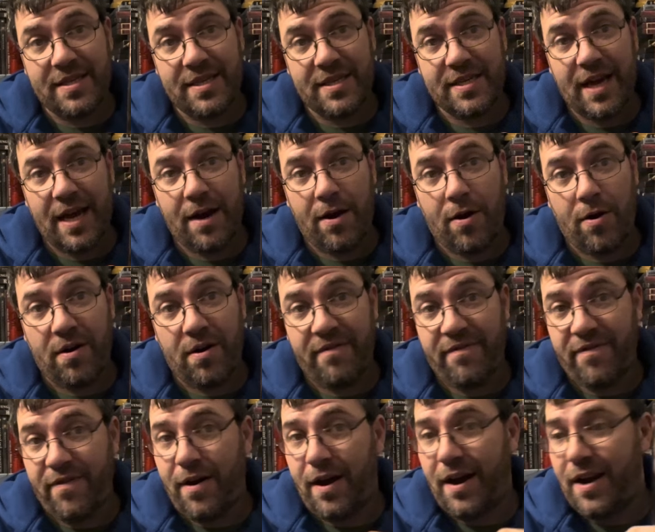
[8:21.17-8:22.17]
is kind of hard to
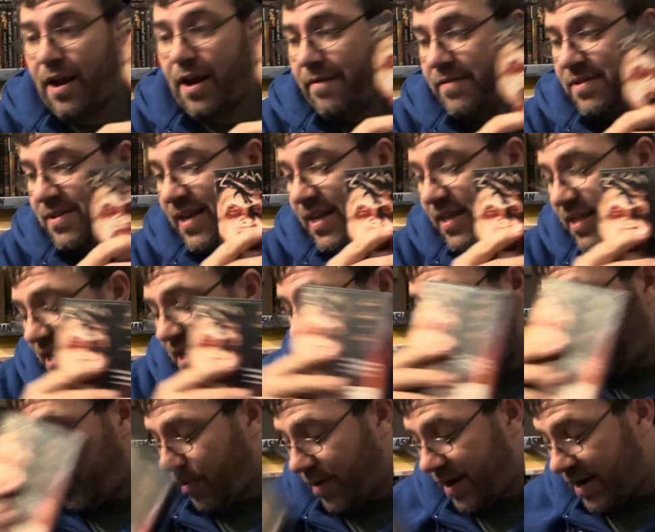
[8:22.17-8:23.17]
find. Obviously, it's out of
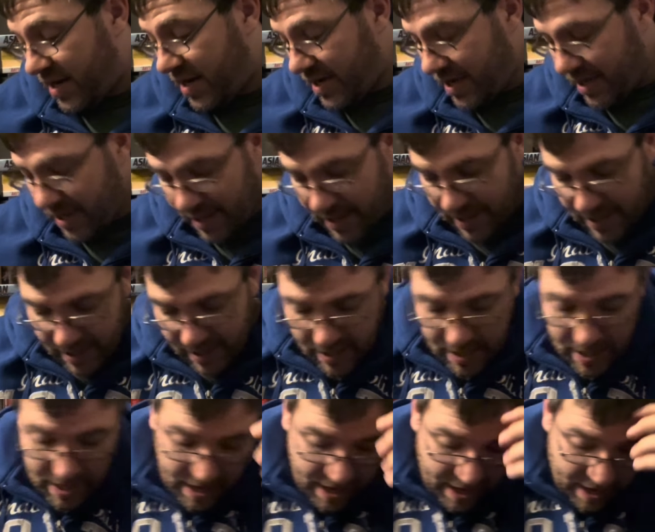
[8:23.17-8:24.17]
print.
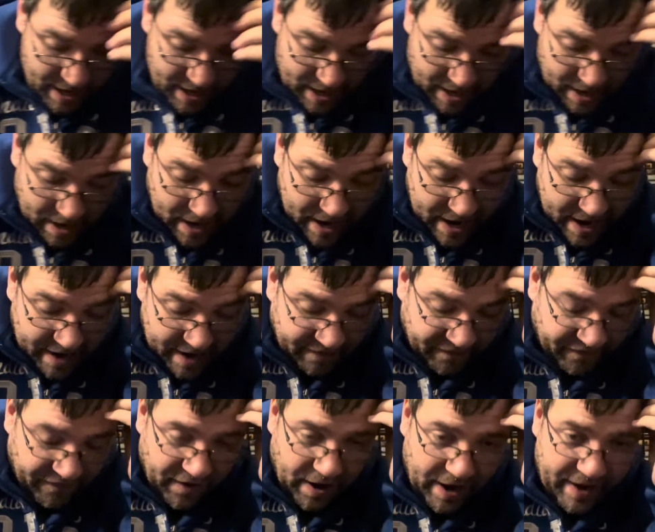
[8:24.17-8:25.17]
And
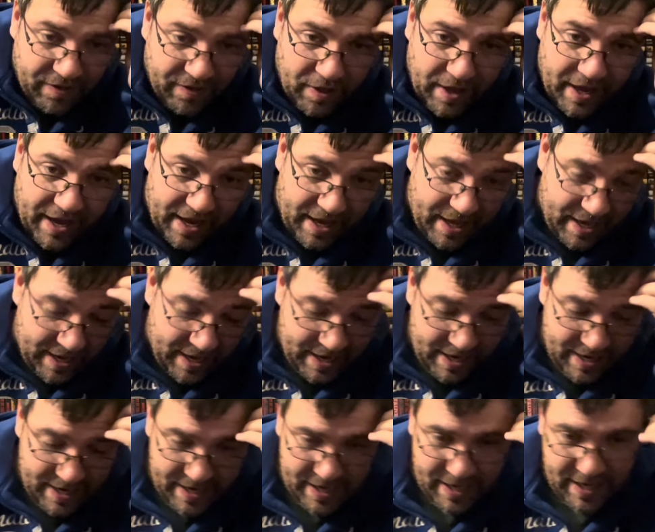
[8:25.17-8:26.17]
finally,
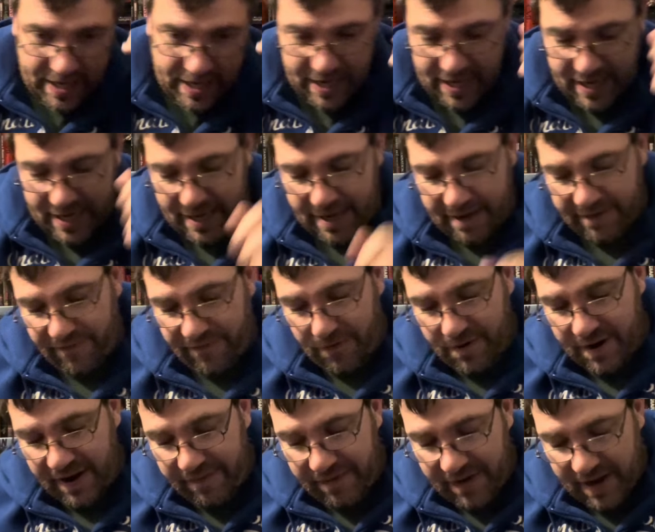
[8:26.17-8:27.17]
for
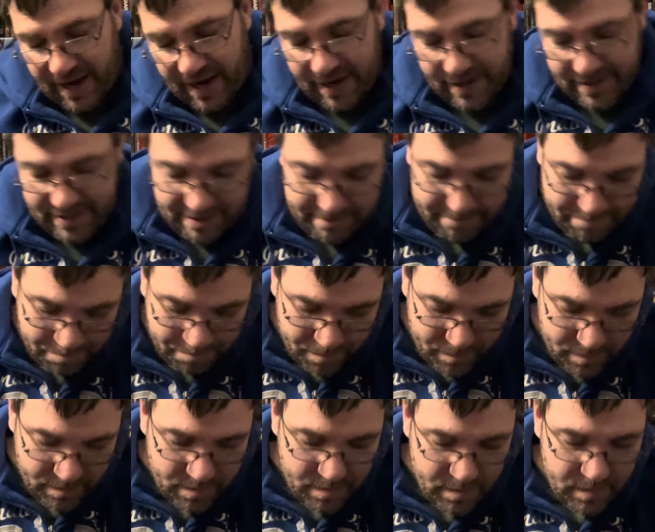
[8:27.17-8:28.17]
DVDs,
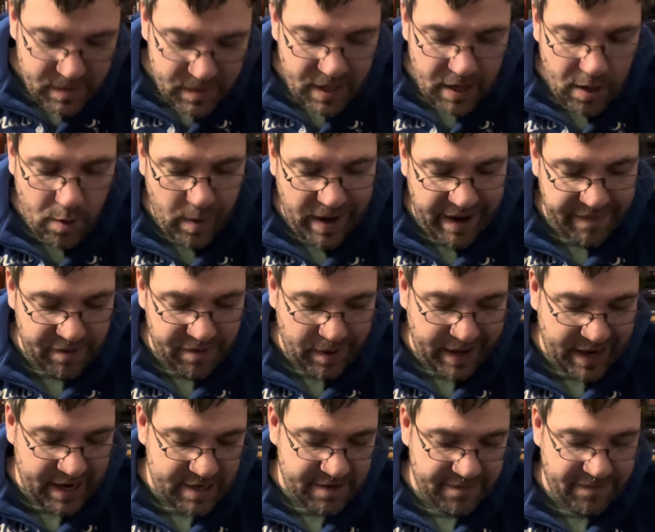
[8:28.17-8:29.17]
we have the
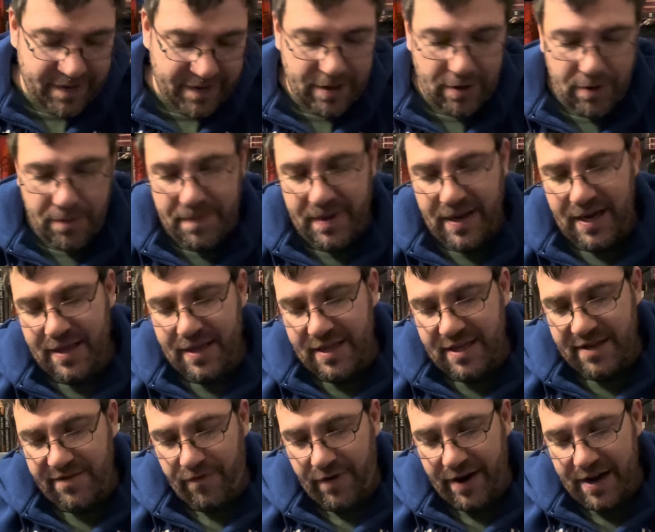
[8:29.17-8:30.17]
latest film in
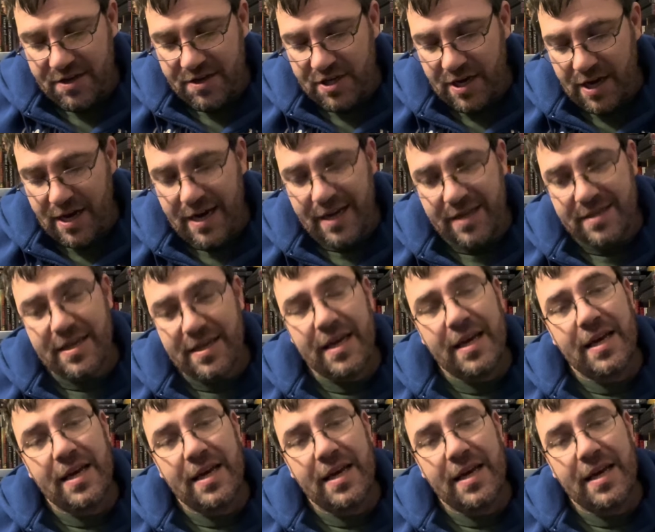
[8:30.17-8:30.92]
this franchise.